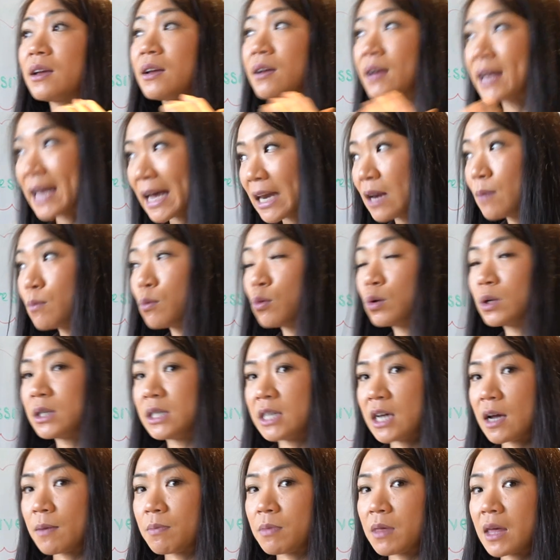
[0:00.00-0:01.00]
getting more
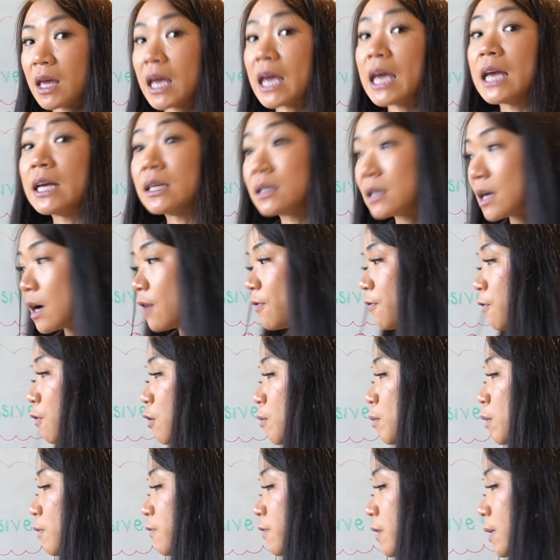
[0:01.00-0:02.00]
depth is a
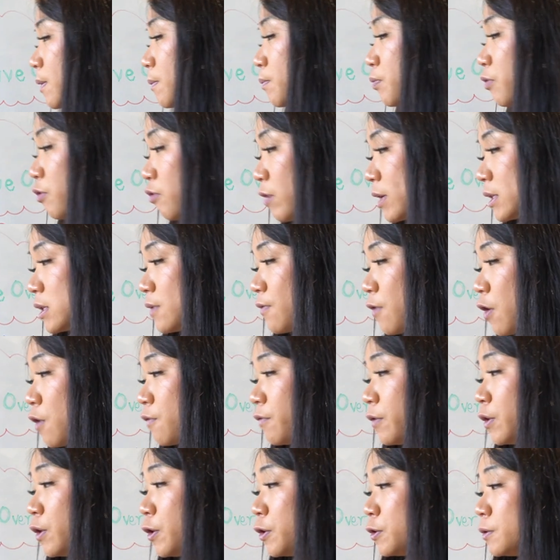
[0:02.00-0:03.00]
form of progressive
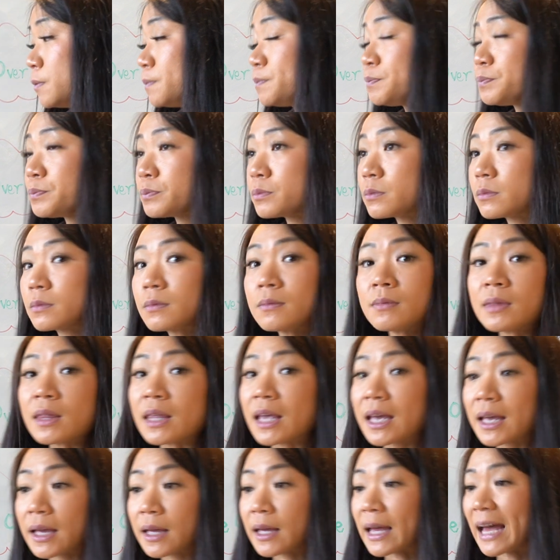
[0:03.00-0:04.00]
overload.
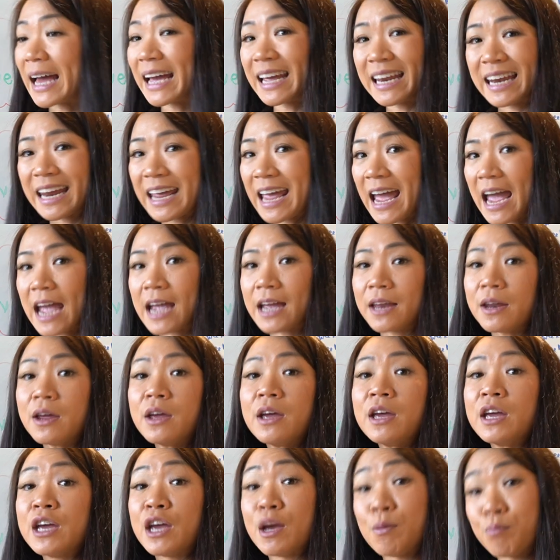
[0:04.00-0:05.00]
And again,
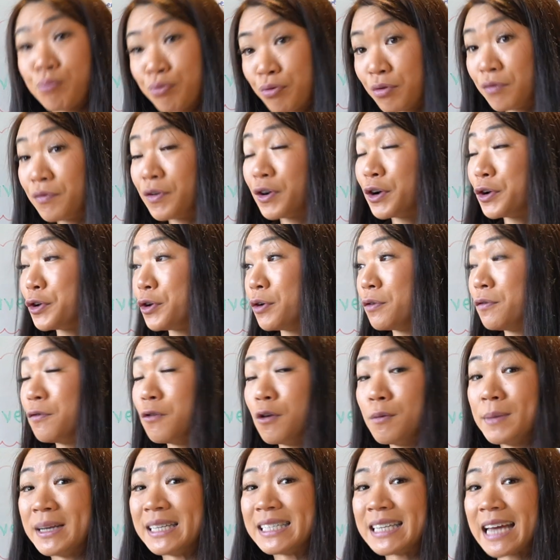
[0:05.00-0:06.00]
improving on your
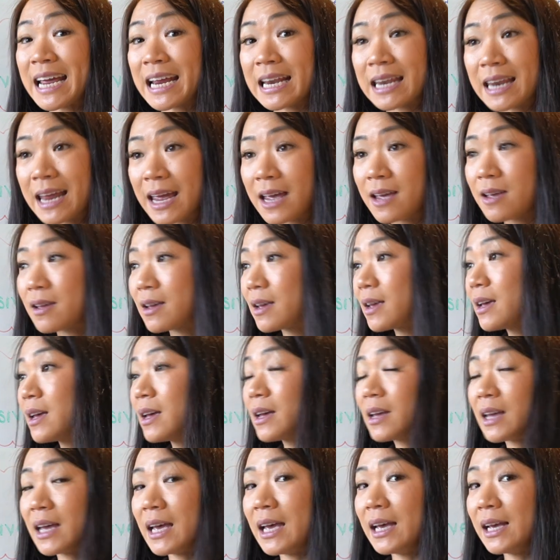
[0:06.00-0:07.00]
form and technique
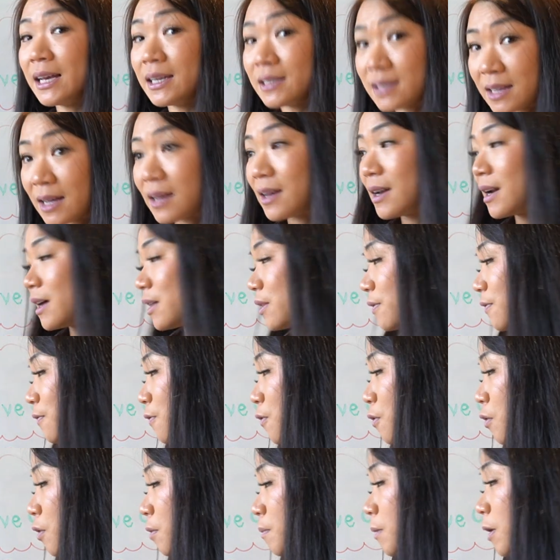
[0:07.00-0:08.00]
is another
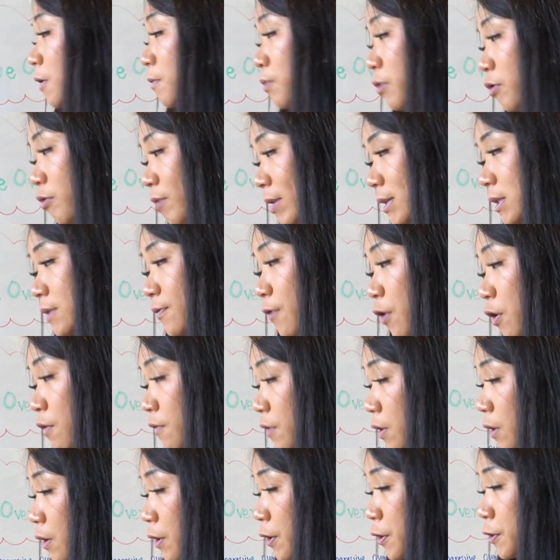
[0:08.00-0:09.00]
form of progressive
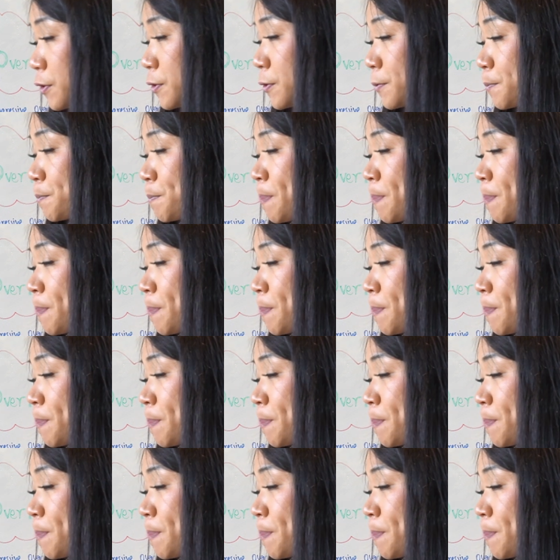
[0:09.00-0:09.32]
overload.